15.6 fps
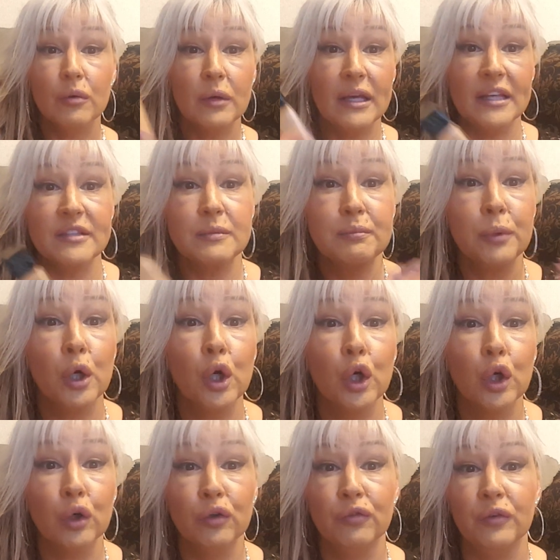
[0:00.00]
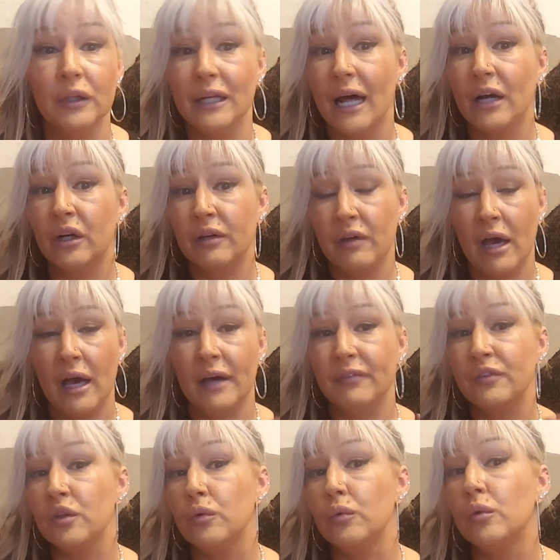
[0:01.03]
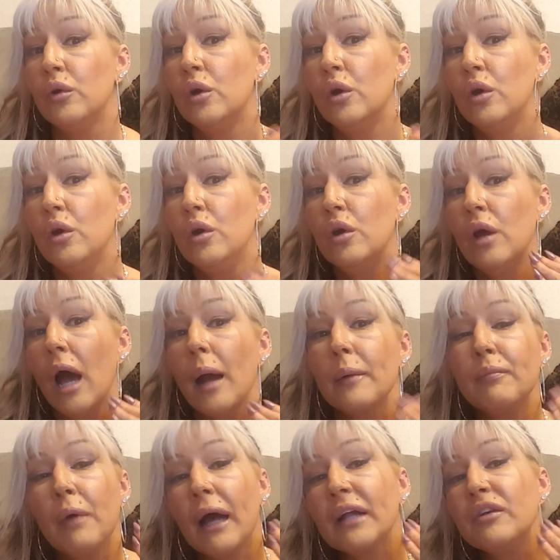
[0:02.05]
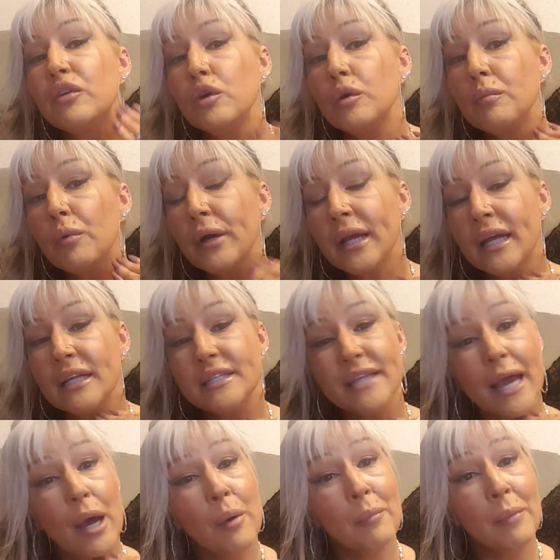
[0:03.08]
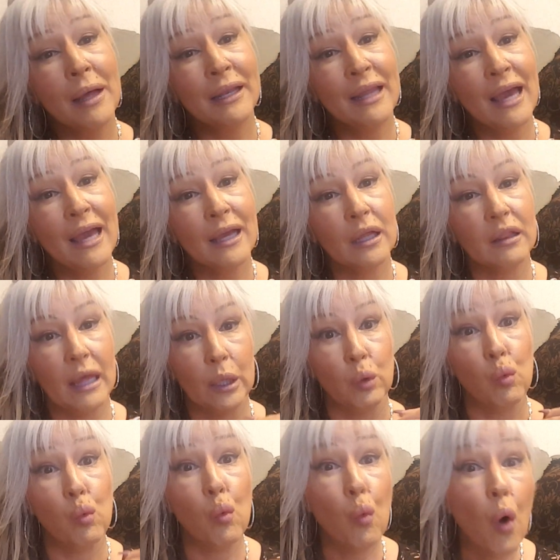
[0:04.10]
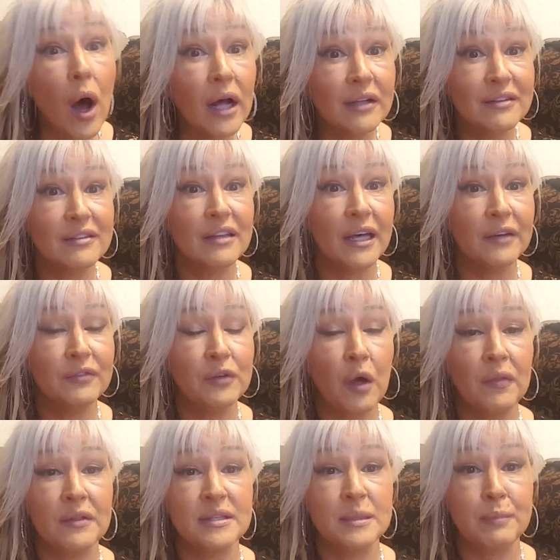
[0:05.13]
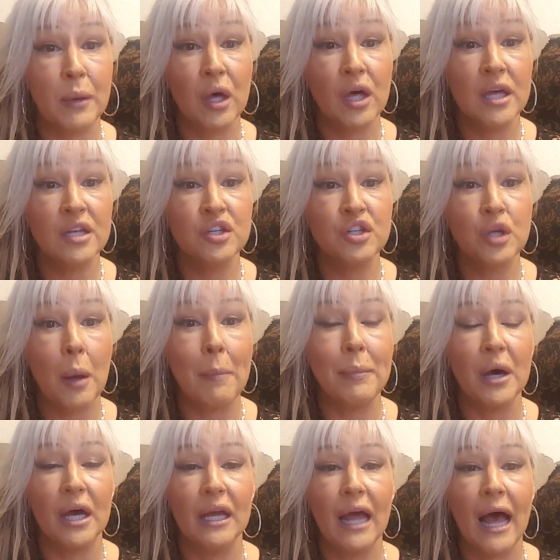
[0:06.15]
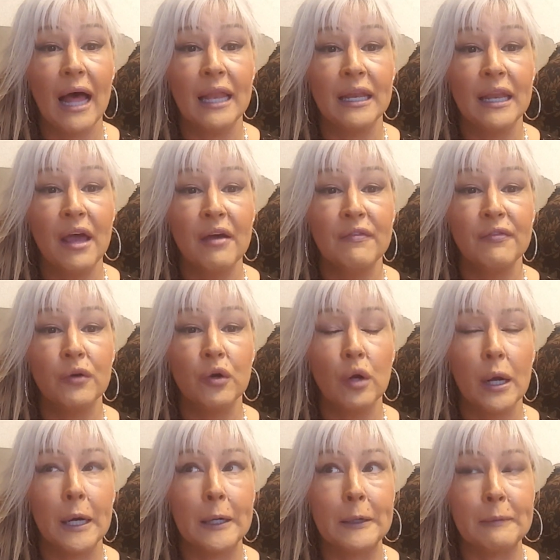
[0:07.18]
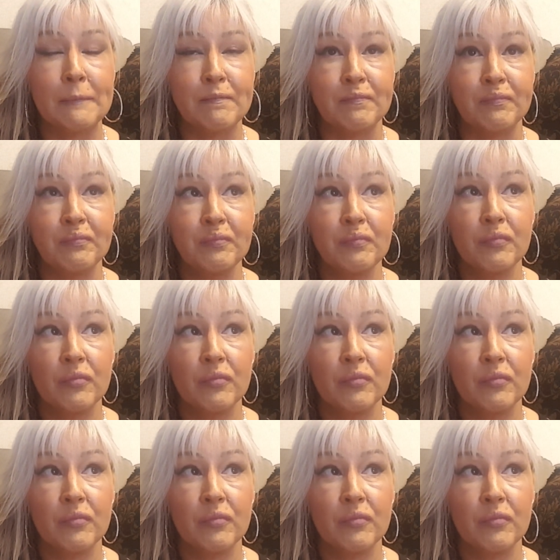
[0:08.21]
is perfect. I don't even have to. I do bring it down my neck, like what's left on the sponge, but I never